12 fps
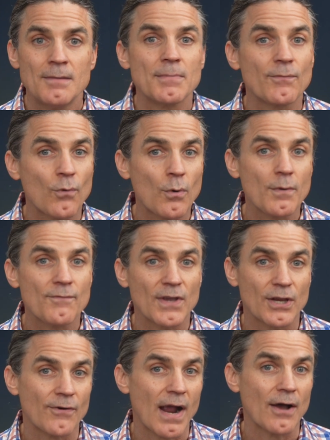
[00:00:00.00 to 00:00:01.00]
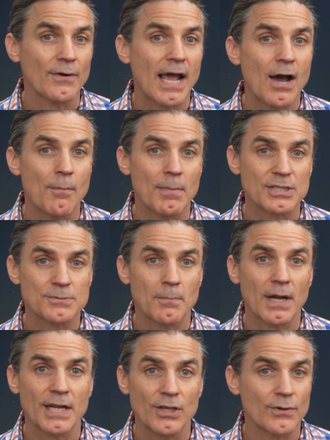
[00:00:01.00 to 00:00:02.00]
Before we figure out how much
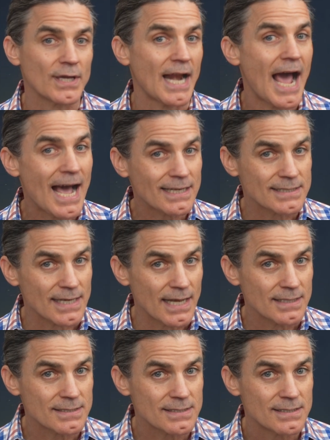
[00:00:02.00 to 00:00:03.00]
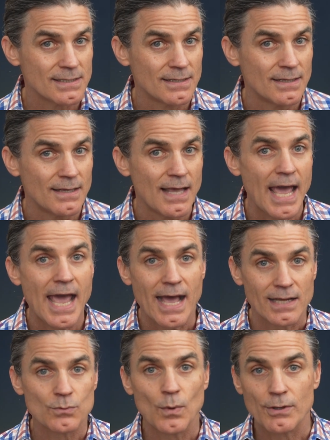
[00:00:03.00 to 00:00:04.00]
money you can access
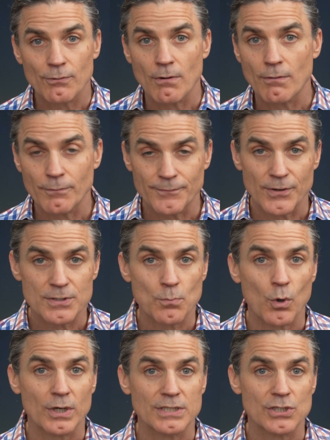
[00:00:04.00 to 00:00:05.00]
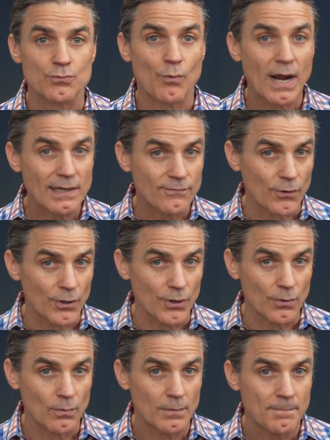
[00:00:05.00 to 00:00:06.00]
and whether a reverse mortgage is right for
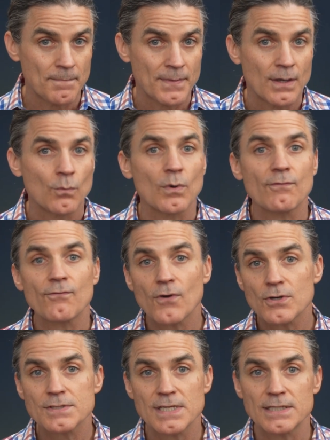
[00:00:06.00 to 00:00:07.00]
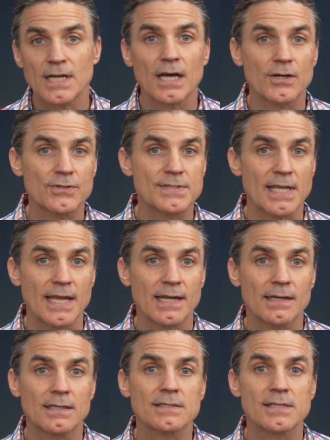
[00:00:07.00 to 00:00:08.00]
you, we first need to
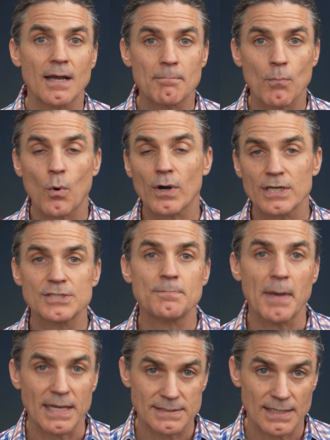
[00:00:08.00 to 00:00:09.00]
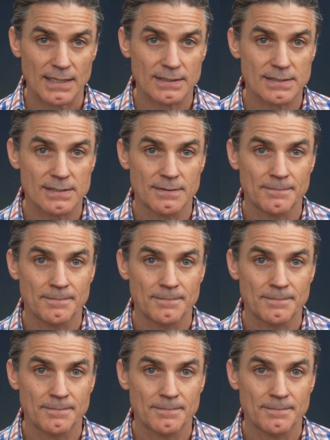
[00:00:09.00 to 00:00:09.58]
understand some mortgage basics.